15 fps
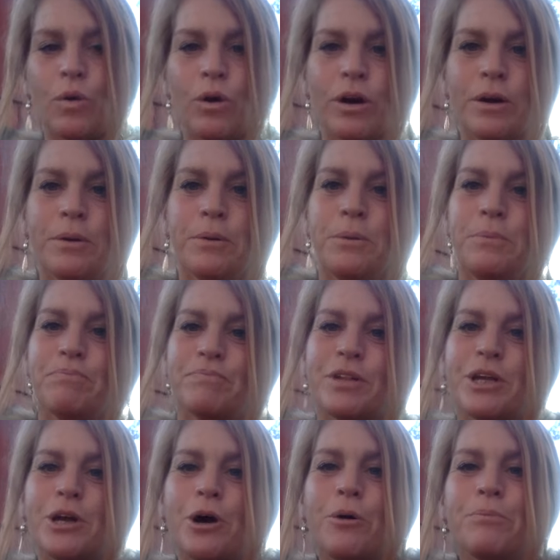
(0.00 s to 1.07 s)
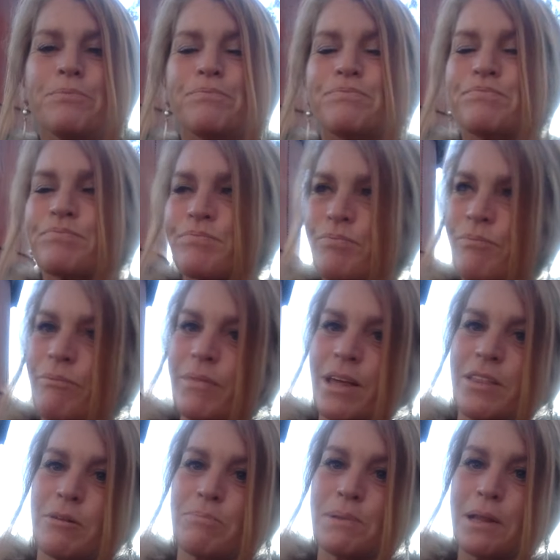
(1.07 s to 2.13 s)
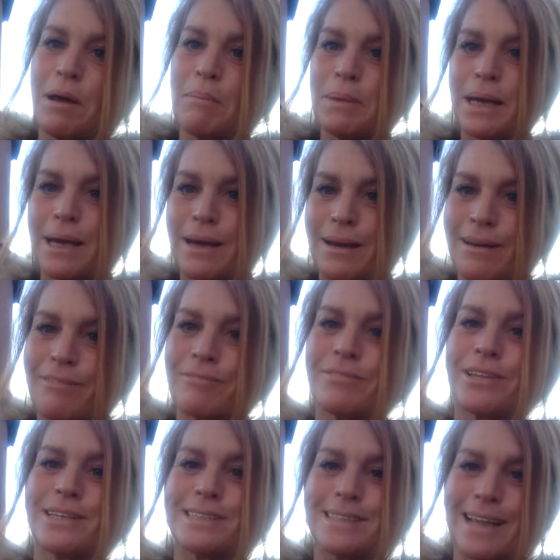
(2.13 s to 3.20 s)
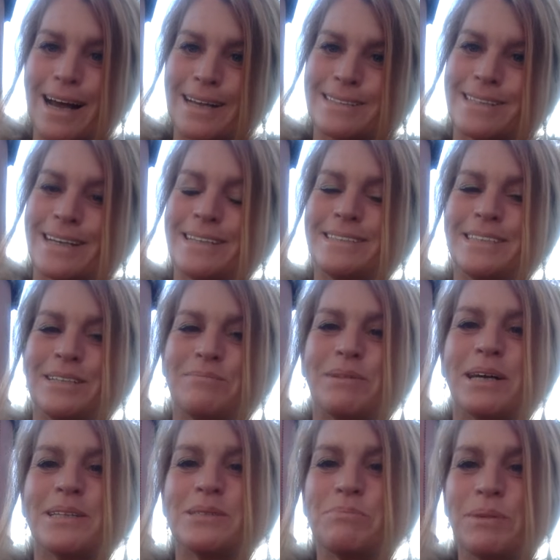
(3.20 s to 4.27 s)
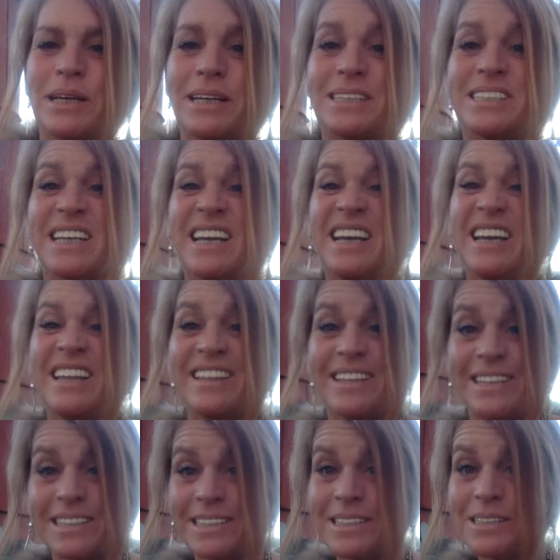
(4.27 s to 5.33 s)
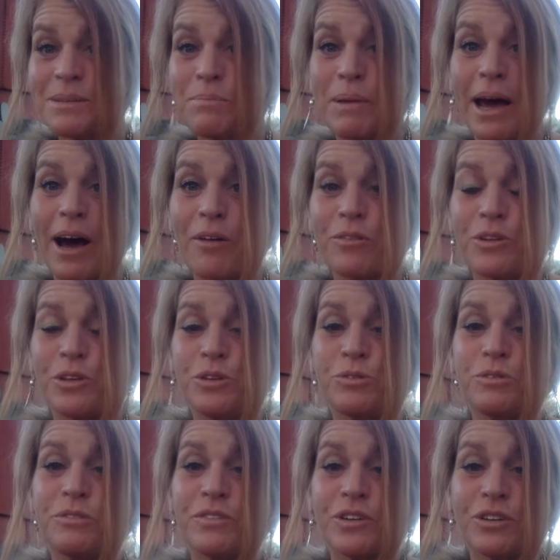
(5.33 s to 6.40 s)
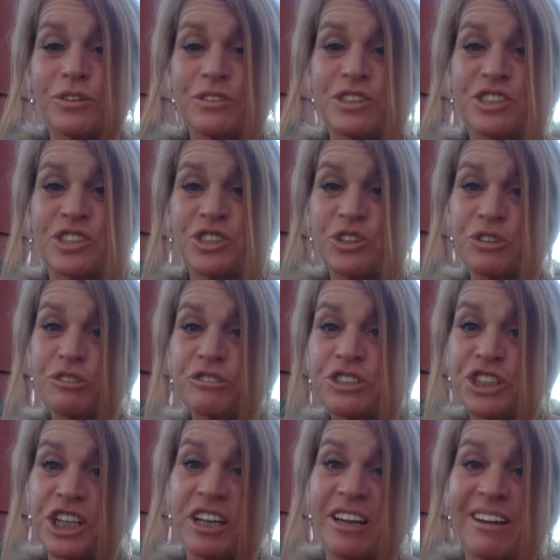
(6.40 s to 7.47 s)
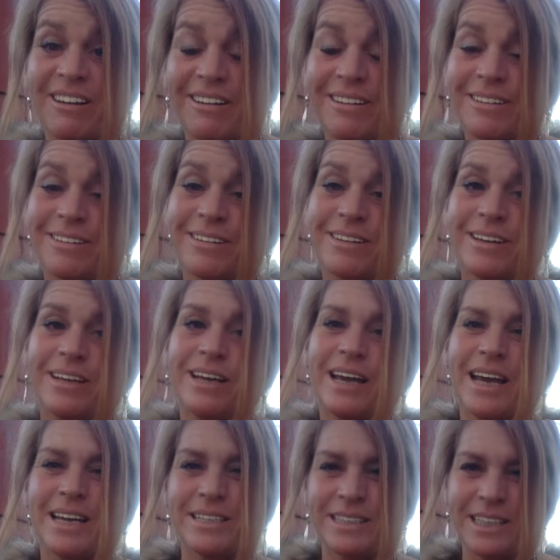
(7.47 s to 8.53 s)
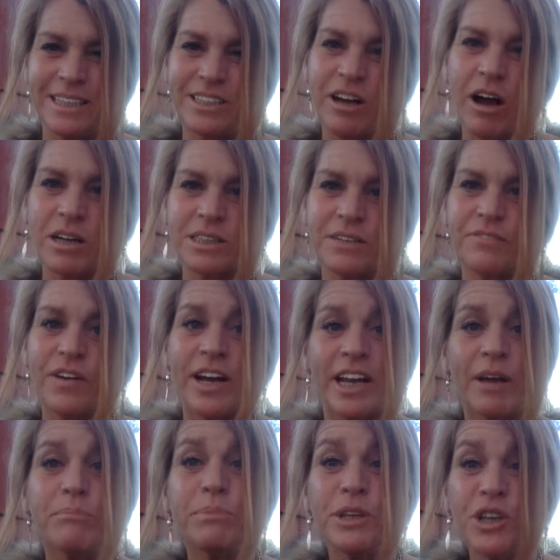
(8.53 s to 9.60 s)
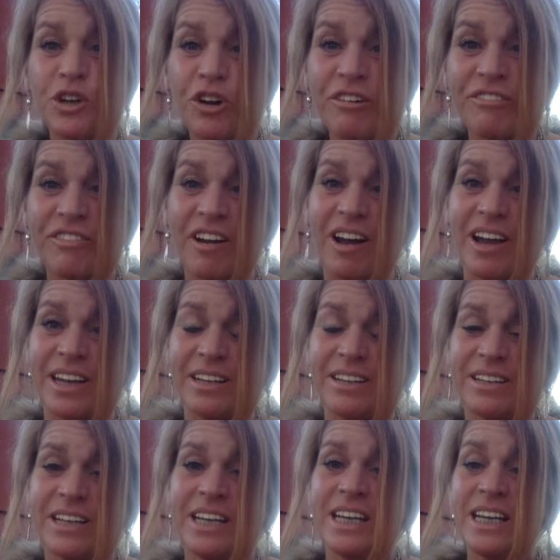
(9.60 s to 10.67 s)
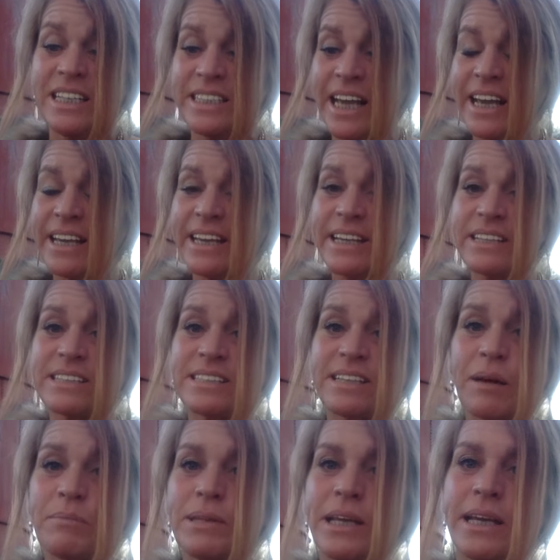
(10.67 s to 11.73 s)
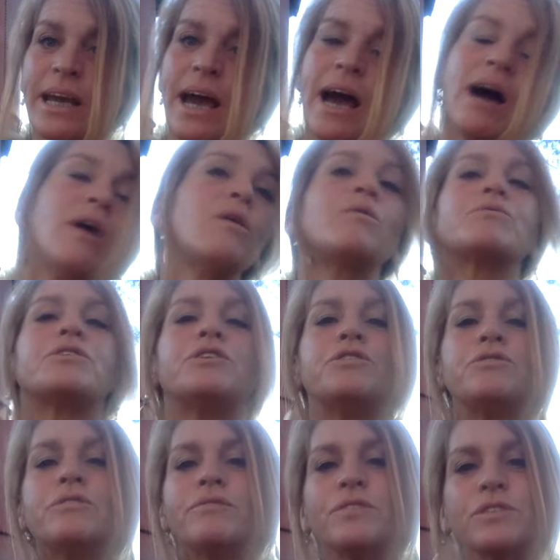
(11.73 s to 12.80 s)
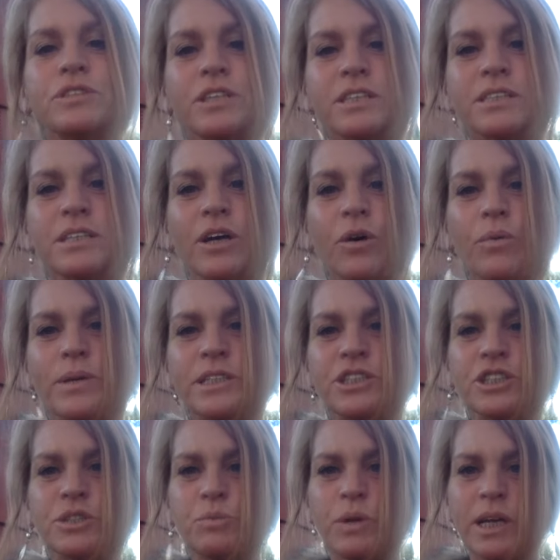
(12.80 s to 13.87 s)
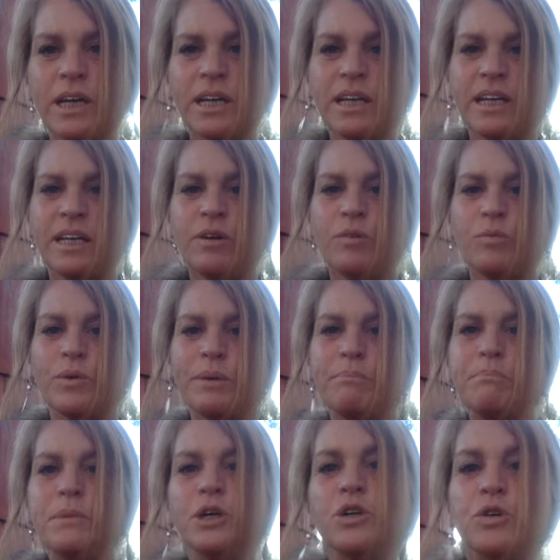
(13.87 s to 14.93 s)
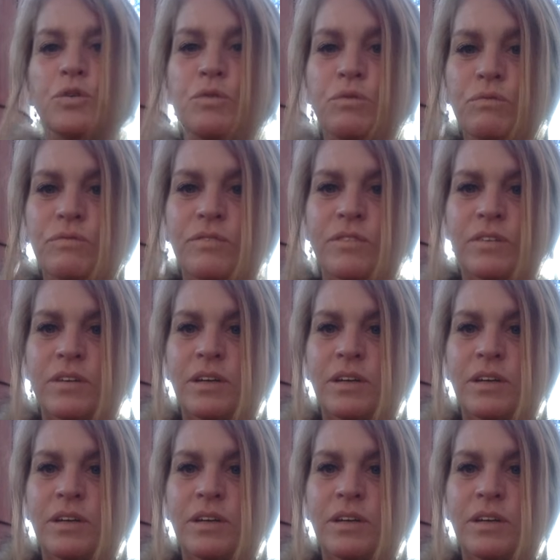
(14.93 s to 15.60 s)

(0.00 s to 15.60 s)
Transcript: or, you know, the plumbing this last 18 months because this is about the universe surging and detoxifying and purifying. Taking something out, the universe doesn't always just want to remove.